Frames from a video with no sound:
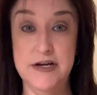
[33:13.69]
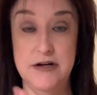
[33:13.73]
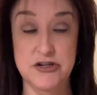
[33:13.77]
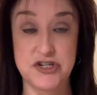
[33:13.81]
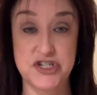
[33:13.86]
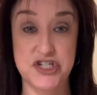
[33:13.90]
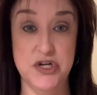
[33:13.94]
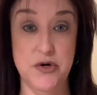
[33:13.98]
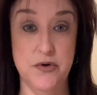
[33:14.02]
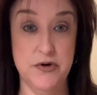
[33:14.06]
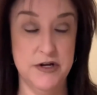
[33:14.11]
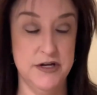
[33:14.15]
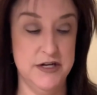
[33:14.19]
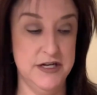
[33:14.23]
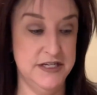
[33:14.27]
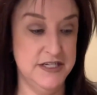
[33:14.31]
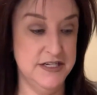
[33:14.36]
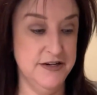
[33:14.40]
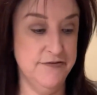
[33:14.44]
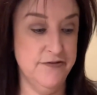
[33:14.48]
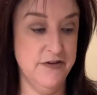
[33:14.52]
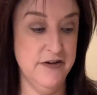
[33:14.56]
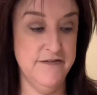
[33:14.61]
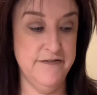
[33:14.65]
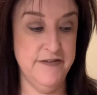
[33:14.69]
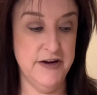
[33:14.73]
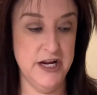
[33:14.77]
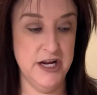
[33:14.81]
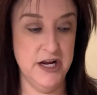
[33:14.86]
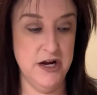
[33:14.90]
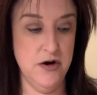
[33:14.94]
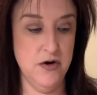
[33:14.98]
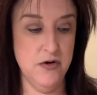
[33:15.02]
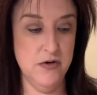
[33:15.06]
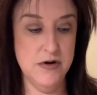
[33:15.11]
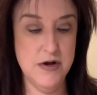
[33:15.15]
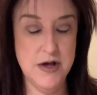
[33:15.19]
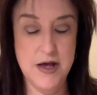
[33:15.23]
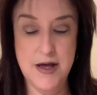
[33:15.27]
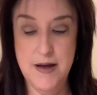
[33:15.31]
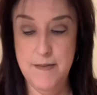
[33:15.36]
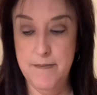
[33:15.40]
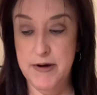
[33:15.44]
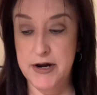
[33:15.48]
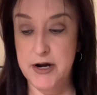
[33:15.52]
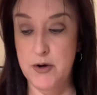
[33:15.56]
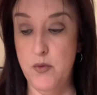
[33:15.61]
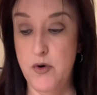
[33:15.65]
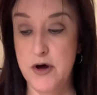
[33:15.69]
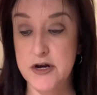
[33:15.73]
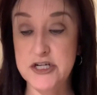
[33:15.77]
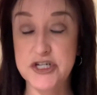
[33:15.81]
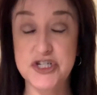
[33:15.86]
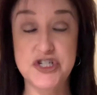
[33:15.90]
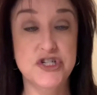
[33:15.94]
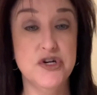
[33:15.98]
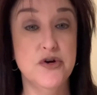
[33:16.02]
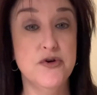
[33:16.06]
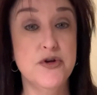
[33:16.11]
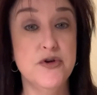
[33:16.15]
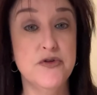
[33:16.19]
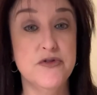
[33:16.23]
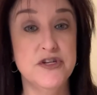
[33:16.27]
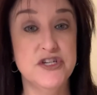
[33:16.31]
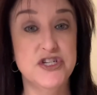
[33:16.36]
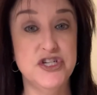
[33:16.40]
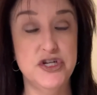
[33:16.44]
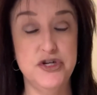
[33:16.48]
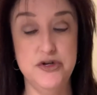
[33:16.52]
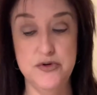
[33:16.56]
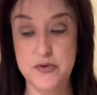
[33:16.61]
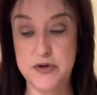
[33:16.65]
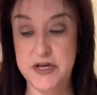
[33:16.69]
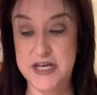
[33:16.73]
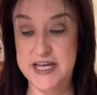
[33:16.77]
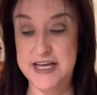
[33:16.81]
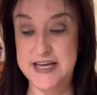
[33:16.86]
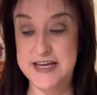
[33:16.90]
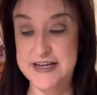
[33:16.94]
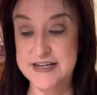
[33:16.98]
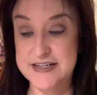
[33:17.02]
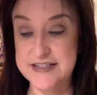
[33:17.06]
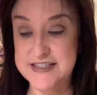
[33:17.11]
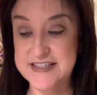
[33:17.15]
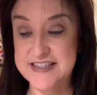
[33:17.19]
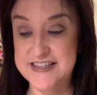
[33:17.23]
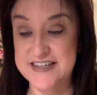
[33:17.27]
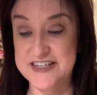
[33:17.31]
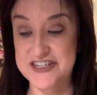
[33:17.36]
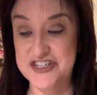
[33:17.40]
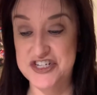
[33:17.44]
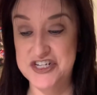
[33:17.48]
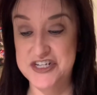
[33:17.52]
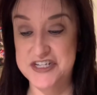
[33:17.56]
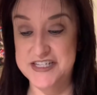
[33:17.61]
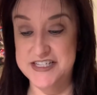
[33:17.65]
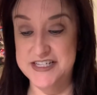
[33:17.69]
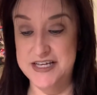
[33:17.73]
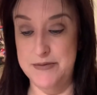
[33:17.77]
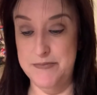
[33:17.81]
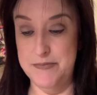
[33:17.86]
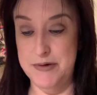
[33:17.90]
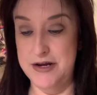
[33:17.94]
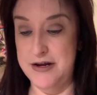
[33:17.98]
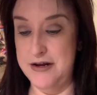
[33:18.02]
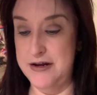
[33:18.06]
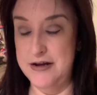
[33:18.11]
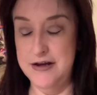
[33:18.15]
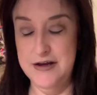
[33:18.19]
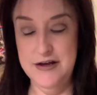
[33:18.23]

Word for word: I'll show it in a different video, but I want to show you the two kits that she sent me.